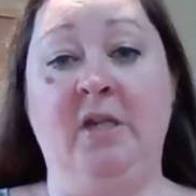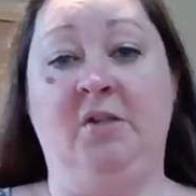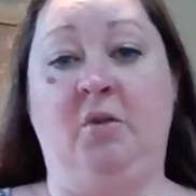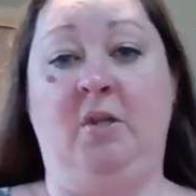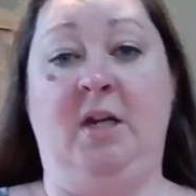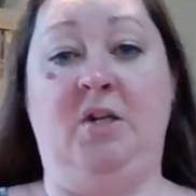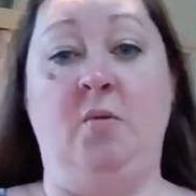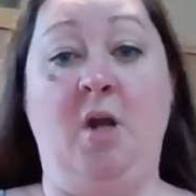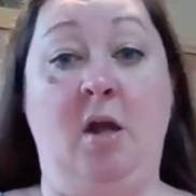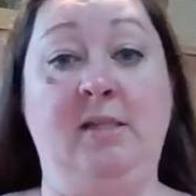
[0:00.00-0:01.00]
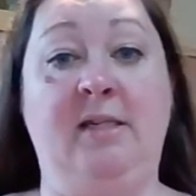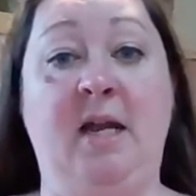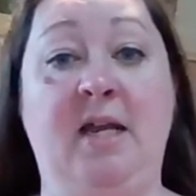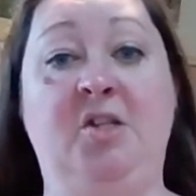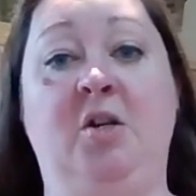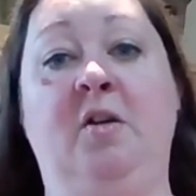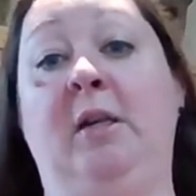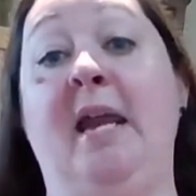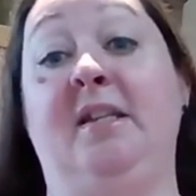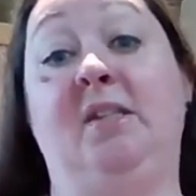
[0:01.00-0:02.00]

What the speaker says: so they don't oxidize your lettuce.